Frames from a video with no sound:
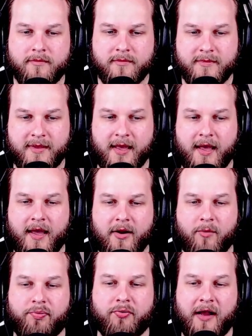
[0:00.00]
Yeah, I
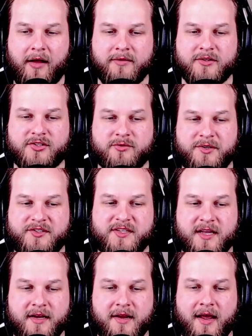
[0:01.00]
know, prowling the streets
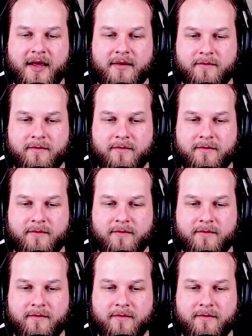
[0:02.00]
at night.